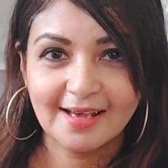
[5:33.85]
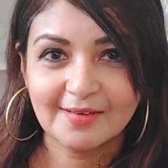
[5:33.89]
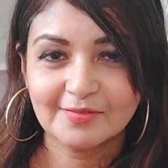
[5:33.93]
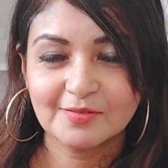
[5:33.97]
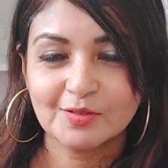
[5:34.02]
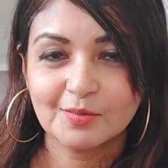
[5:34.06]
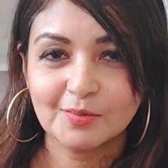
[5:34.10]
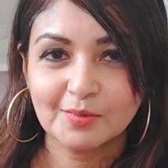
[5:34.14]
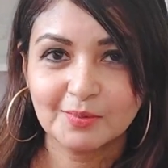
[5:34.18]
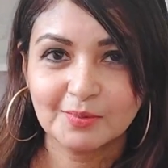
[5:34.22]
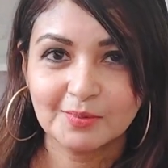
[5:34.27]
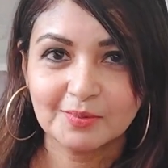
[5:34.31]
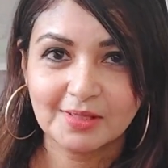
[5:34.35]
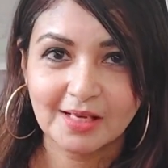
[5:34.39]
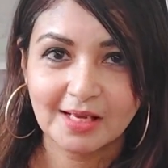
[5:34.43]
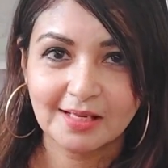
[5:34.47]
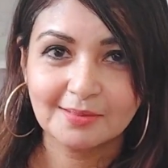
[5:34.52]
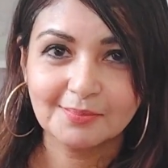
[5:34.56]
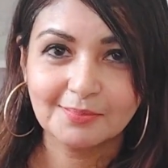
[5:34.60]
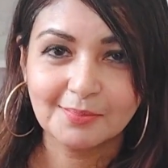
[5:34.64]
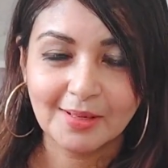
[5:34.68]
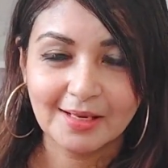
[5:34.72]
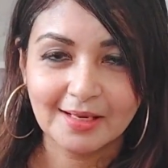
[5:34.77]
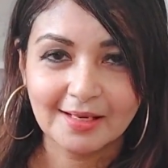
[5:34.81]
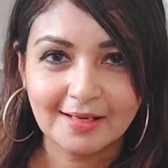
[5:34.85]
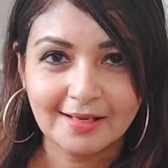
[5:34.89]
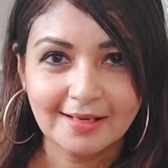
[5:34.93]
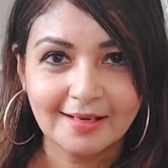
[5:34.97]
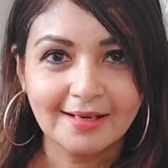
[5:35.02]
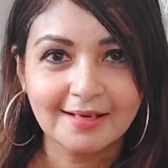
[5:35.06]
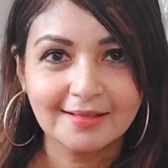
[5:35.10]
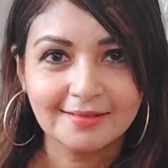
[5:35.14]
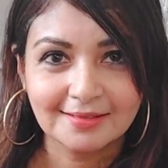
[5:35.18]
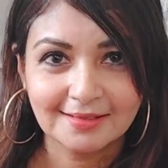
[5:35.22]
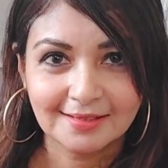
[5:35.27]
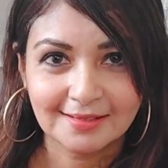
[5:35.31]
have to be done by a
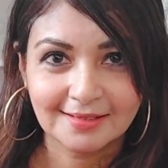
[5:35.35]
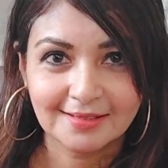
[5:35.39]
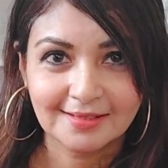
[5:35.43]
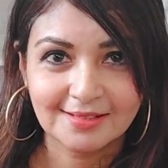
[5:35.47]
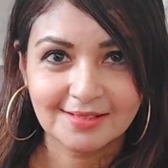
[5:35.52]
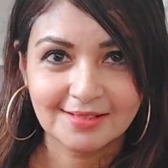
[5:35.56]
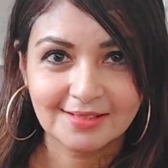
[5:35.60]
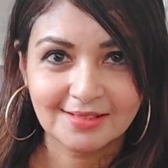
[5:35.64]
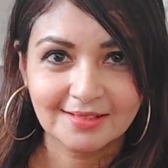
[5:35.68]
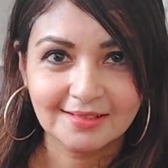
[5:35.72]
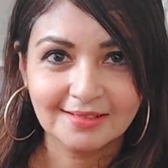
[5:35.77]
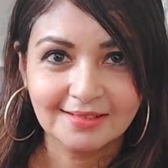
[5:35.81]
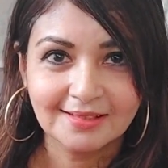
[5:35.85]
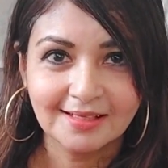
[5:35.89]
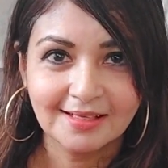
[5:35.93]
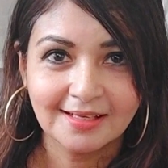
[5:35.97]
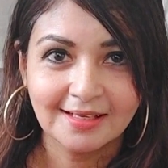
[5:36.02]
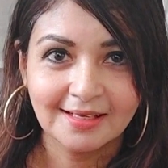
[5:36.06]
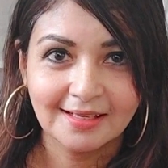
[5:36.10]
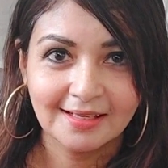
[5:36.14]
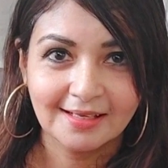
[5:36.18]
hair technician,